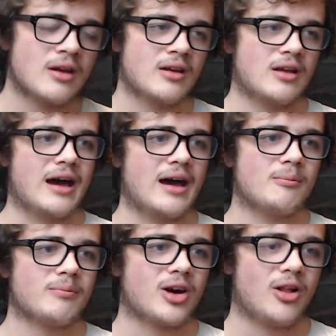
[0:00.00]

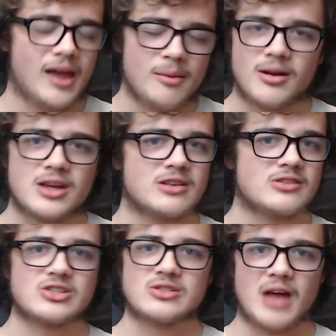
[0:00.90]
Collaboration is
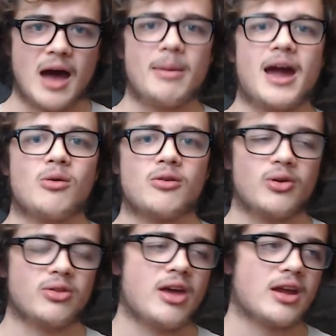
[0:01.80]
just a powerful
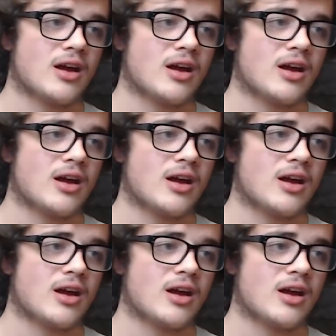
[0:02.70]
thing.